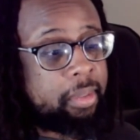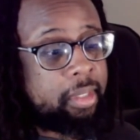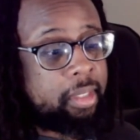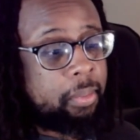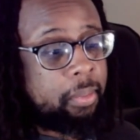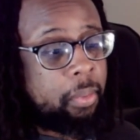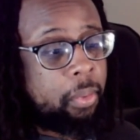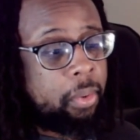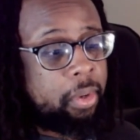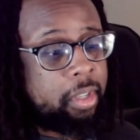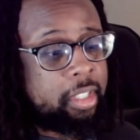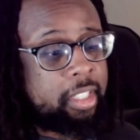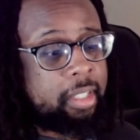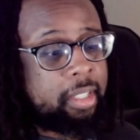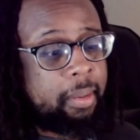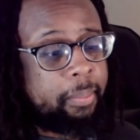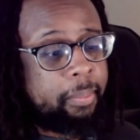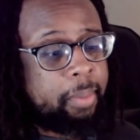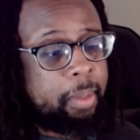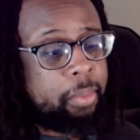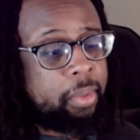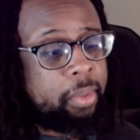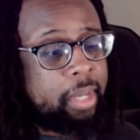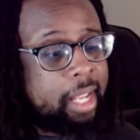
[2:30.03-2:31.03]
or some
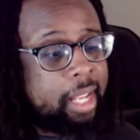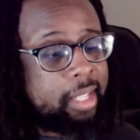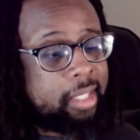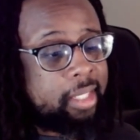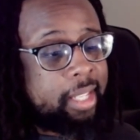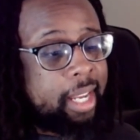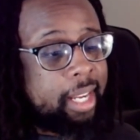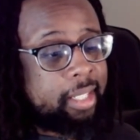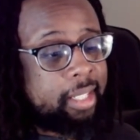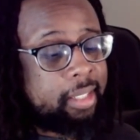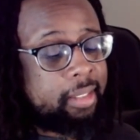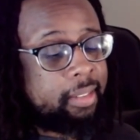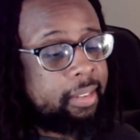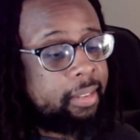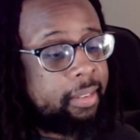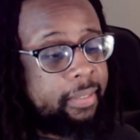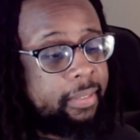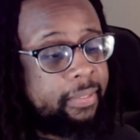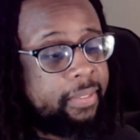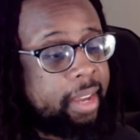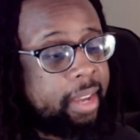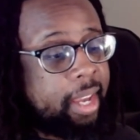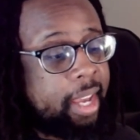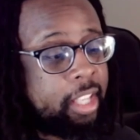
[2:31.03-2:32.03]
people that's like the
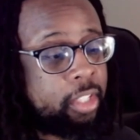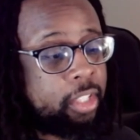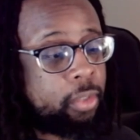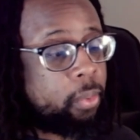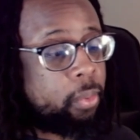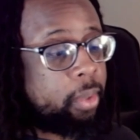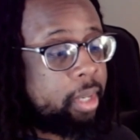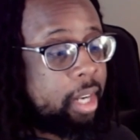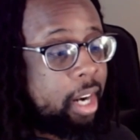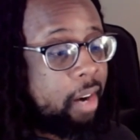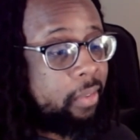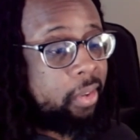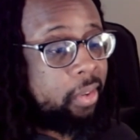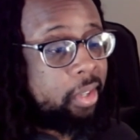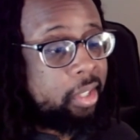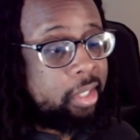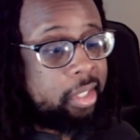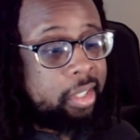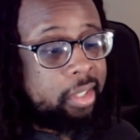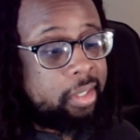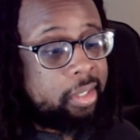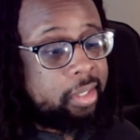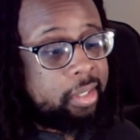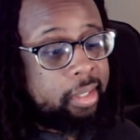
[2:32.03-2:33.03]
fans or whatever, it's
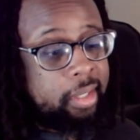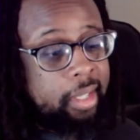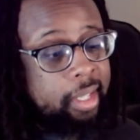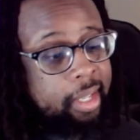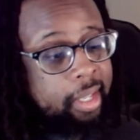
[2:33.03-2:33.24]
just